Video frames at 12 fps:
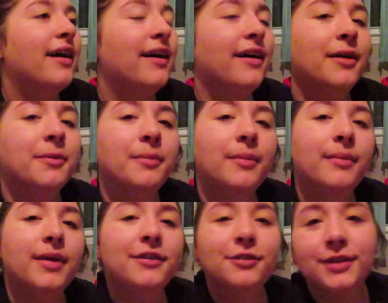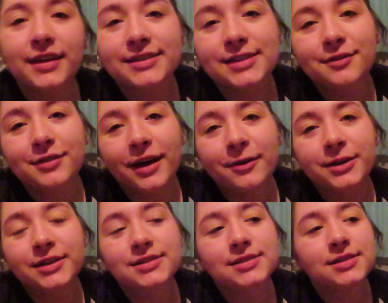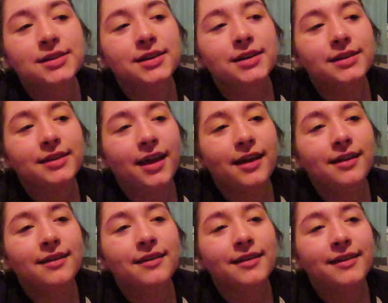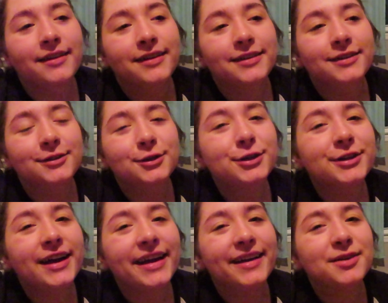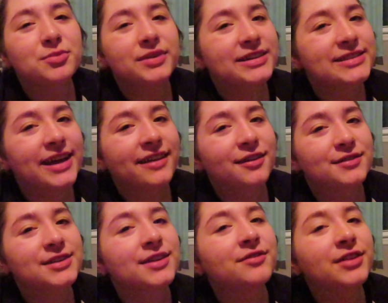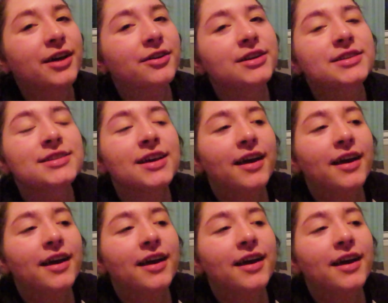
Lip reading: If you like sunflowers, then you're great, because I love sunflowers.